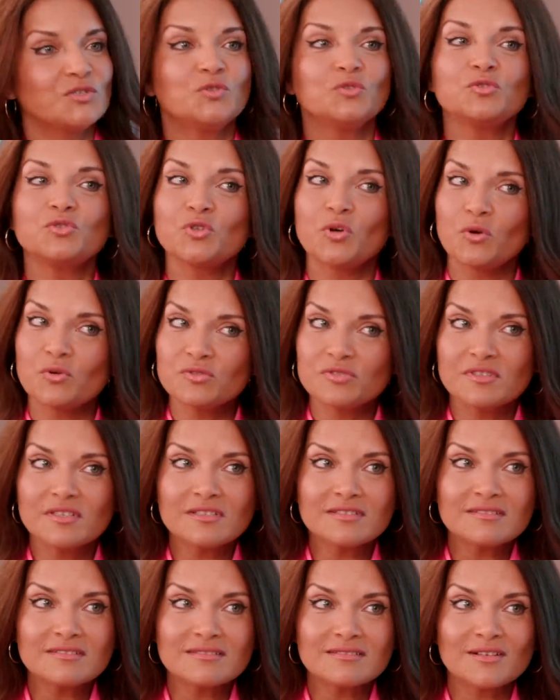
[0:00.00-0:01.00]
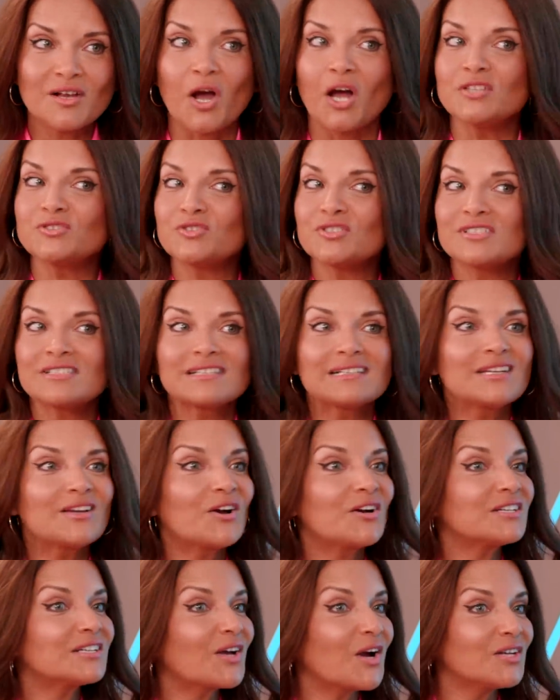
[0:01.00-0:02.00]
you chose this consciously
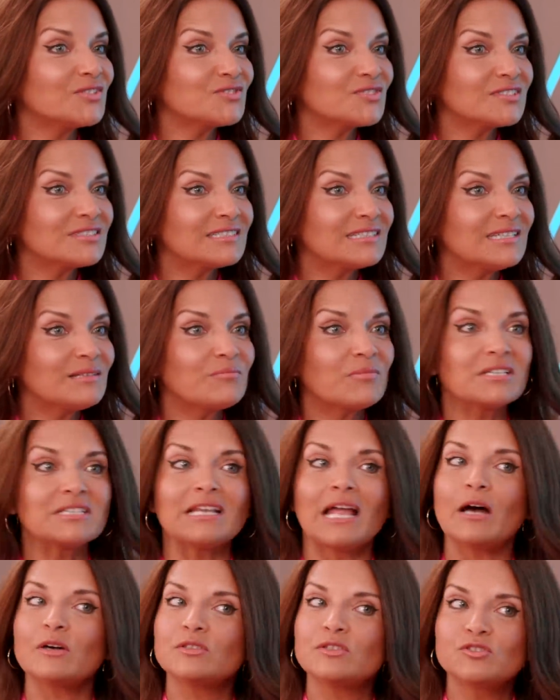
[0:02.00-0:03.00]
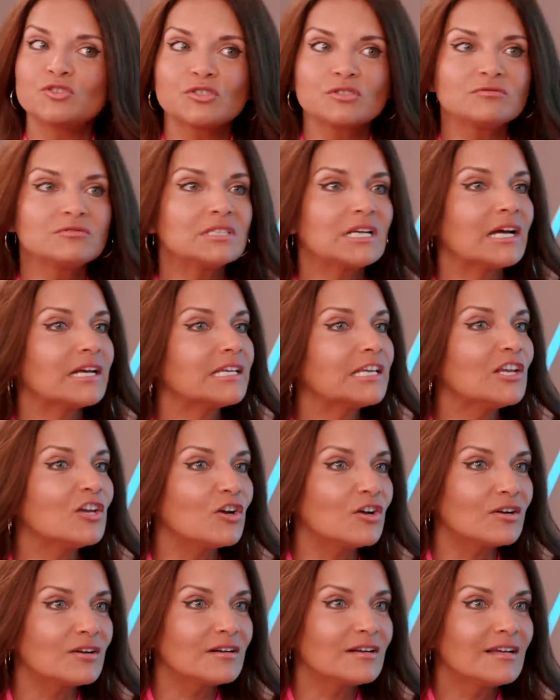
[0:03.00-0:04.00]
or unconsciously but now the children are
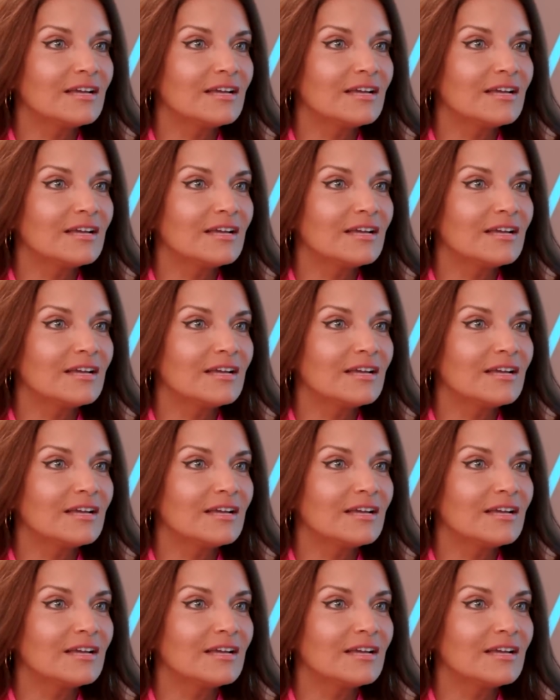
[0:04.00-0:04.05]
here